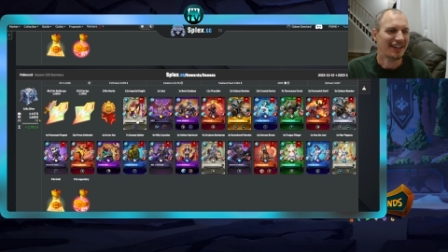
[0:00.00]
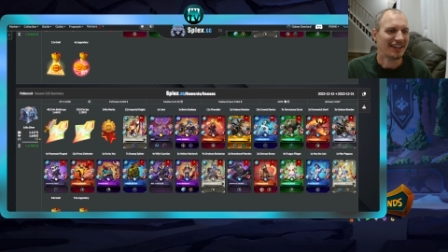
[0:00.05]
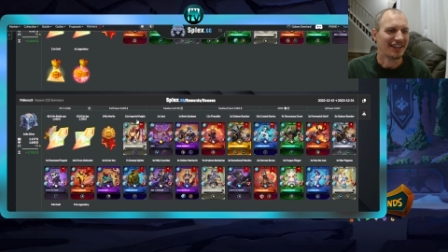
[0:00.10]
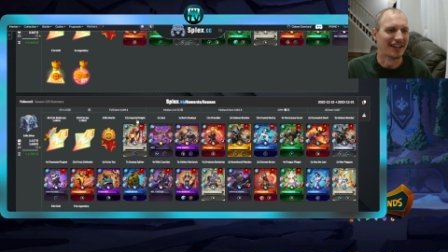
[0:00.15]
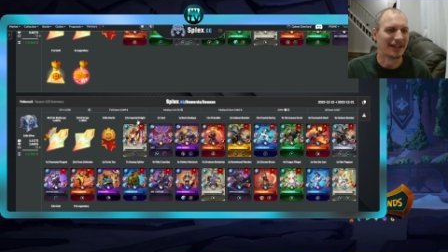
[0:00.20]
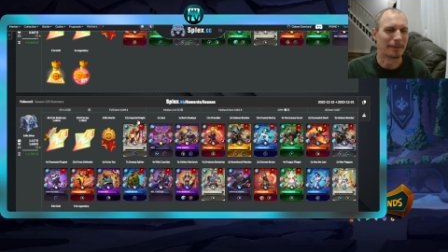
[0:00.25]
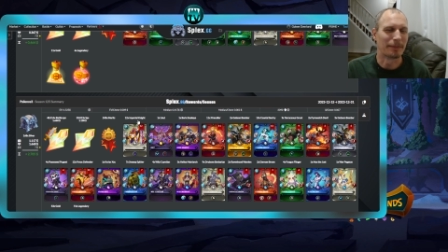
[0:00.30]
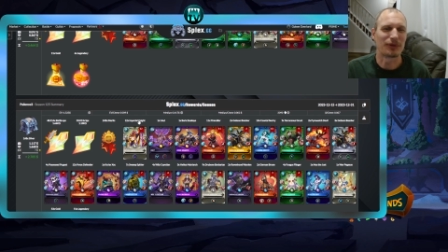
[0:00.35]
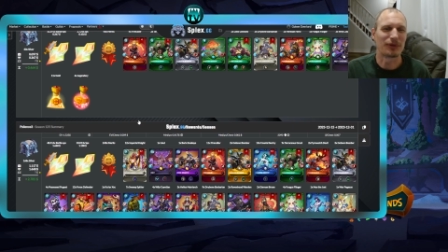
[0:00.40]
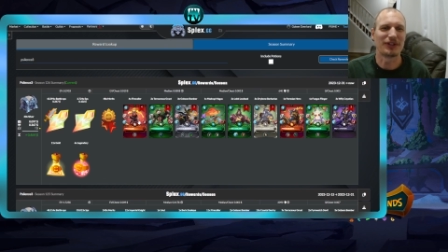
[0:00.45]

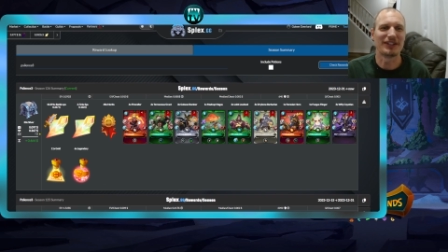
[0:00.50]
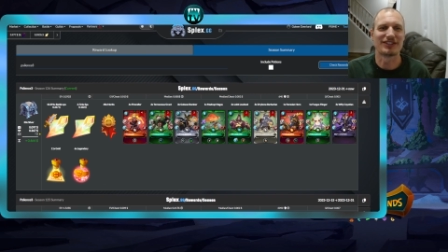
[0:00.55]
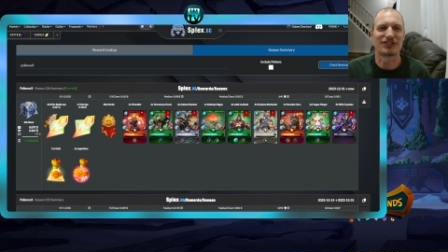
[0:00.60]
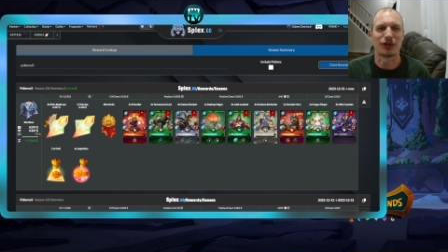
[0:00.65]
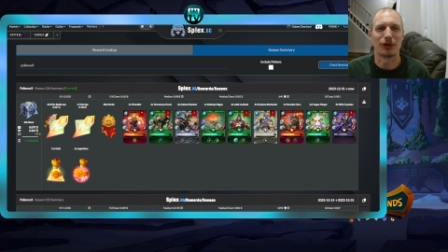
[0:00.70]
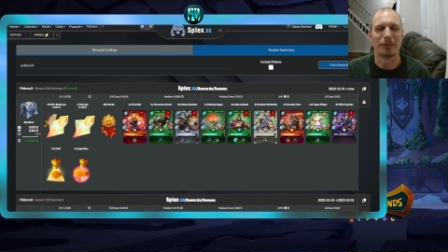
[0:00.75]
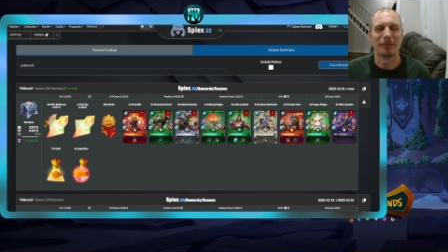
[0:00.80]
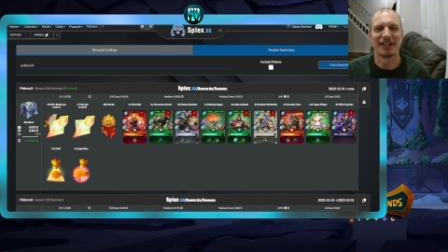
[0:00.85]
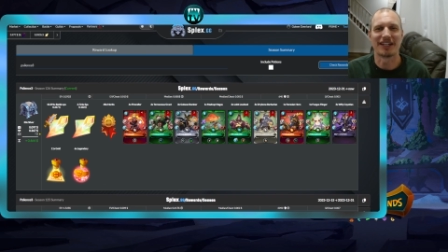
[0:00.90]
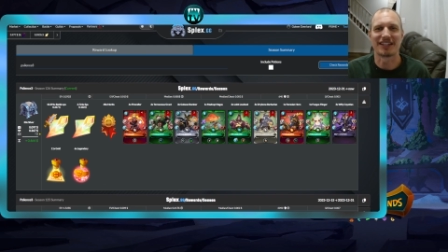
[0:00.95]
Like, please
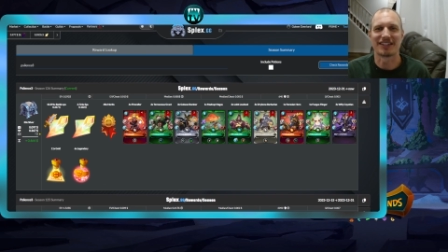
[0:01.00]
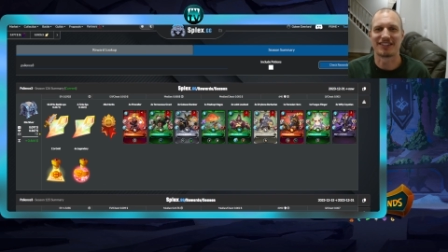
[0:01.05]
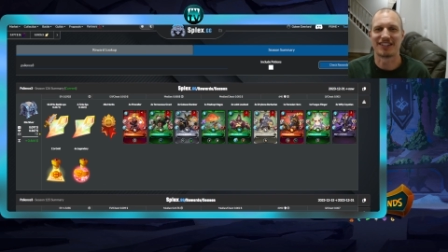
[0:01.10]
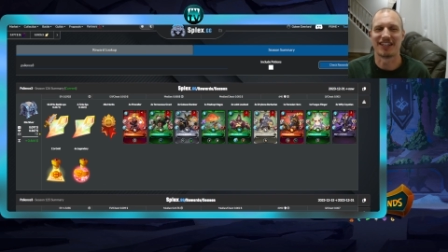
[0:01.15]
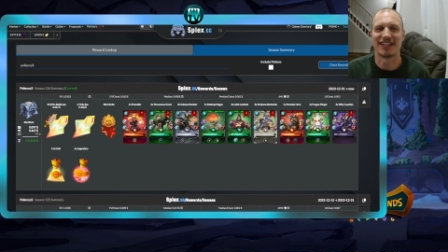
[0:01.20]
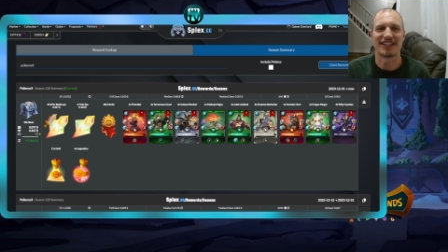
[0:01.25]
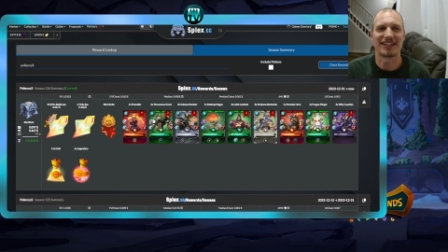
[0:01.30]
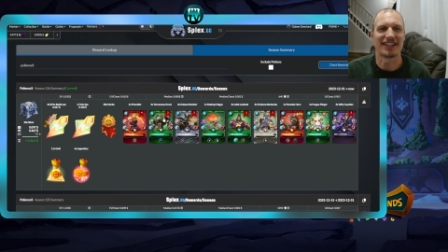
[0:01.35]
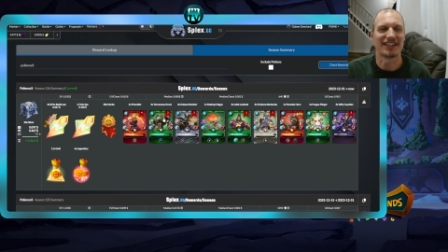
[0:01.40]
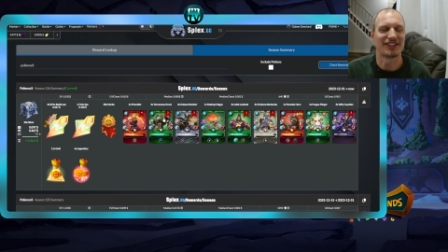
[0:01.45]
don't make it
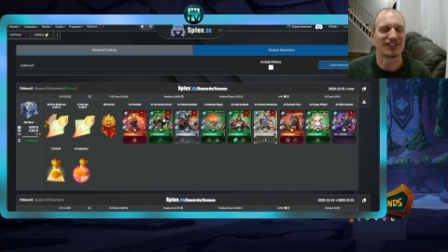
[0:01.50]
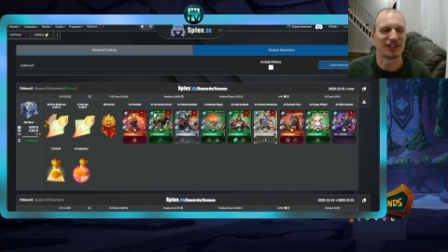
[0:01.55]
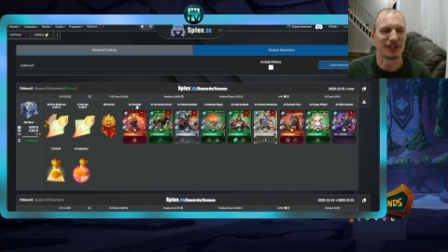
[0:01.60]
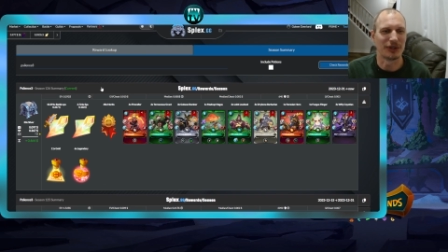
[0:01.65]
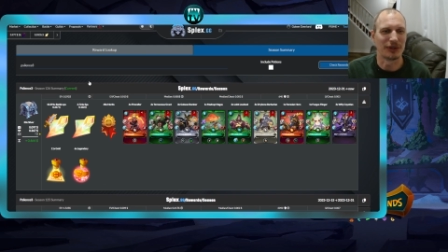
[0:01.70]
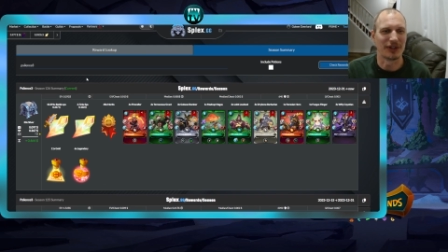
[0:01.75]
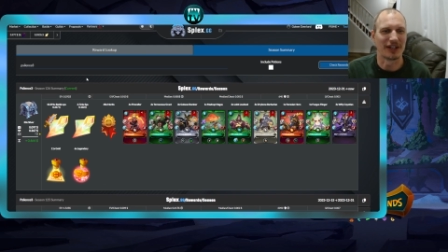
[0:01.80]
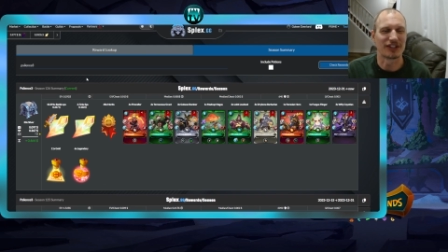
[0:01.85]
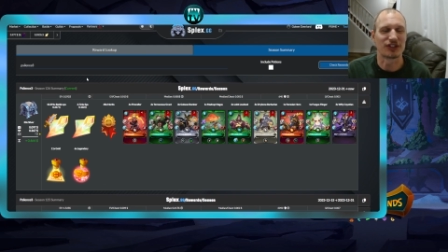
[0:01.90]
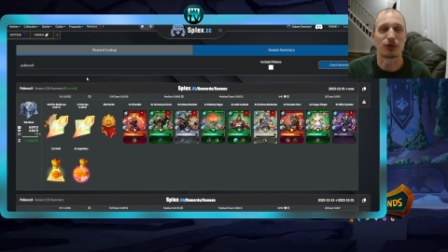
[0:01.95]
take until, like,